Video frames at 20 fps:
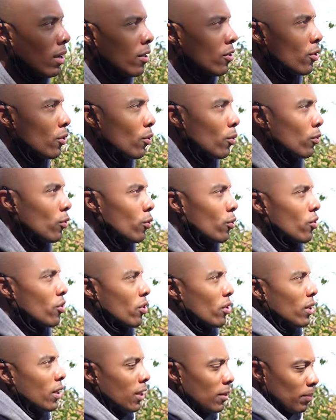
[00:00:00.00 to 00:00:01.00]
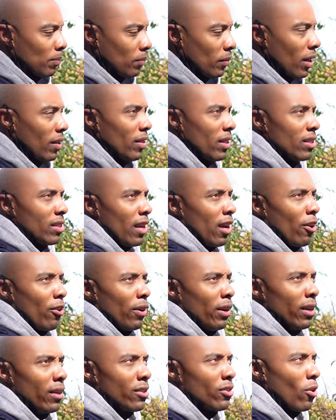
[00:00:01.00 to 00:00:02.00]
So usually these
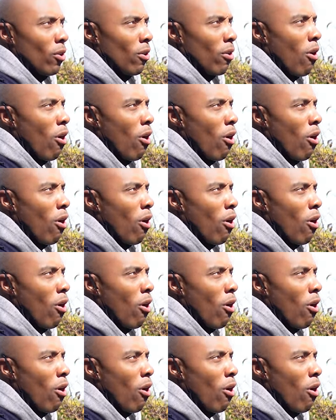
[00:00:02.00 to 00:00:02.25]
areas are